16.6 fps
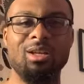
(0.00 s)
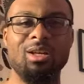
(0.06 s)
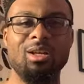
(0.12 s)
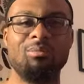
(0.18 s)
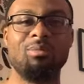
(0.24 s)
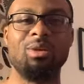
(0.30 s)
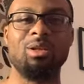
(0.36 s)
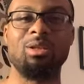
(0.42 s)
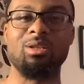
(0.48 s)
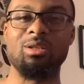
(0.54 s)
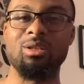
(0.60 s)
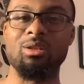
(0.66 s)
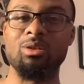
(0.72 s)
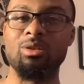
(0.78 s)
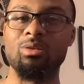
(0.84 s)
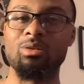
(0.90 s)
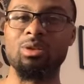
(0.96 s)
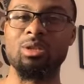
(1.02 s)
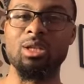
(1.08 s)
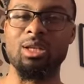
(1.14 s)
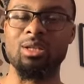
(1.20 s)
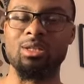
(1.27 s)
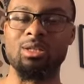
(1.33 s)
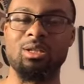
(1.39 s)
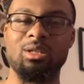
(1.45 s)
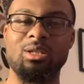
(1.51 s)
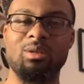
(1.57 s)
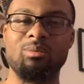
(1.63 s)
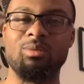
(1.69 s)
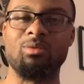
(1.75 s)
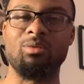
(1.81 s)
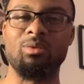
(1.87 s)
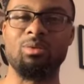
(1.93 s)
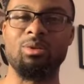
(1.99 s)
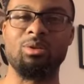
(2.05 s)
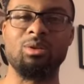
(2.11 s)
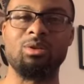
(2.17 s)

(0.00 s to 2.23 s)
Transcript: But he's still using that as an example for us,